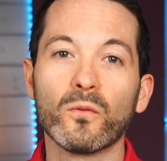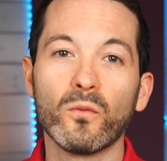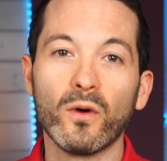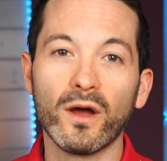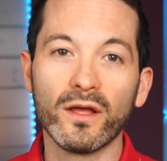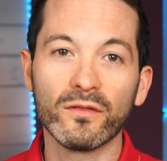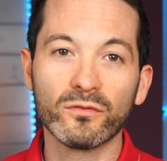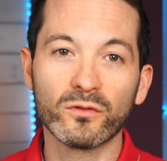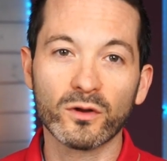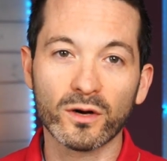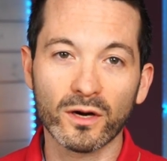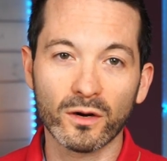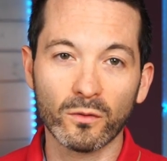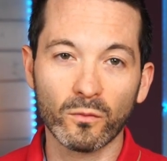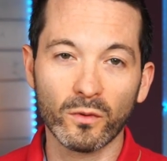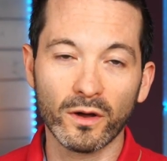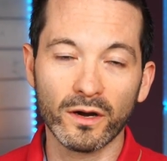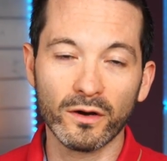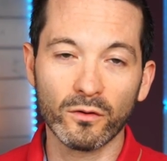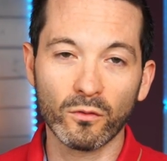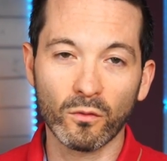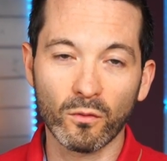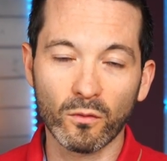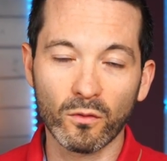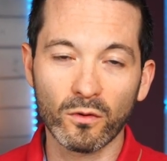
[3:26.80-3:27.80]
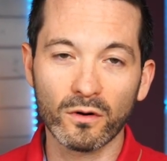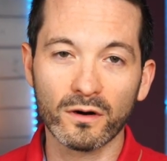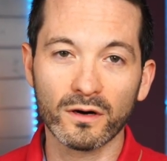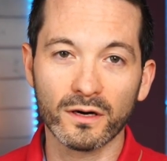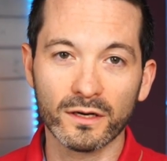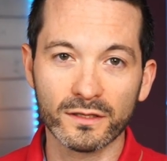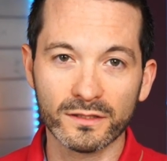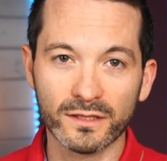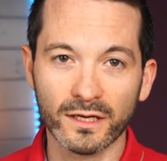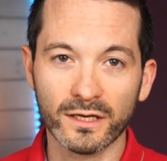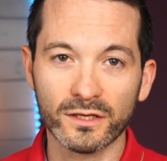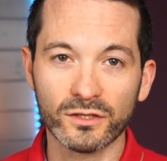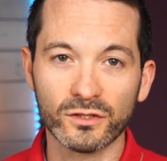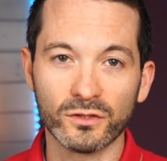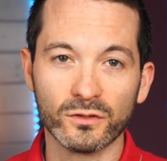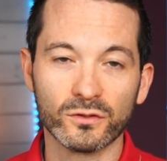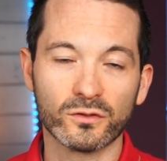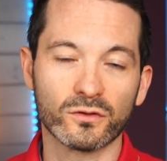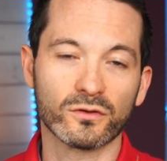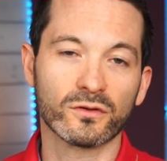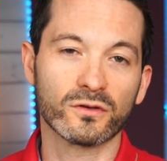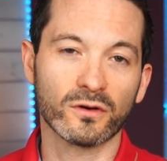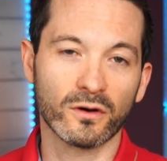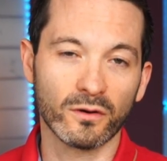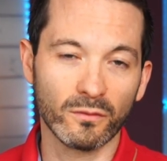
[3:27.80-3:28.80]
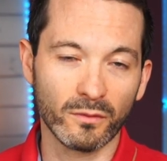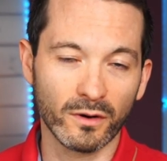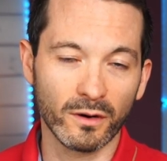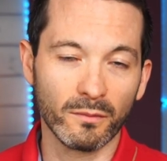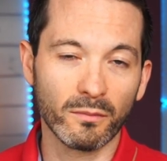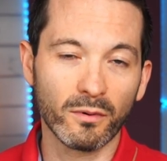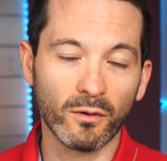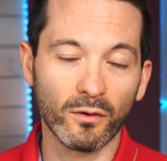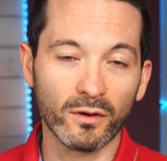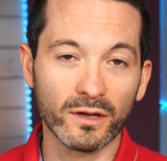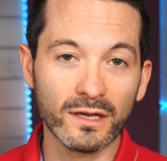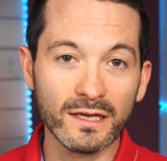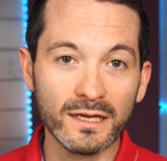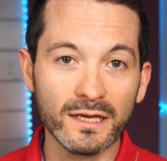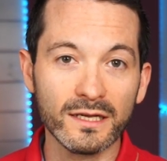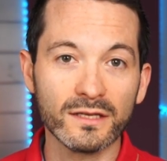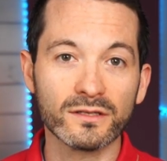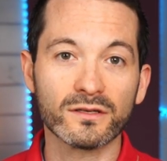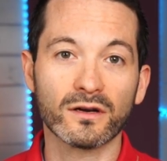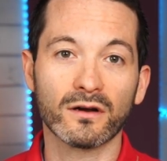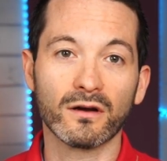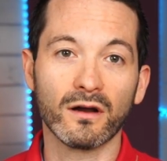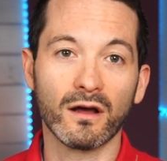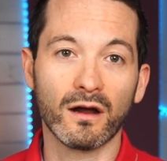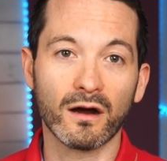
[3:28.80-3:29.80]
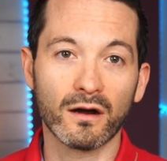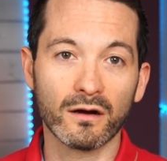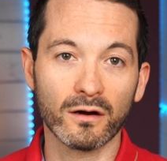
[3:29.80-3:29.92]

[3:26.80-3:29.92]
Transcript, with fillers: when they're, when organizations, or sorry, when employees are not,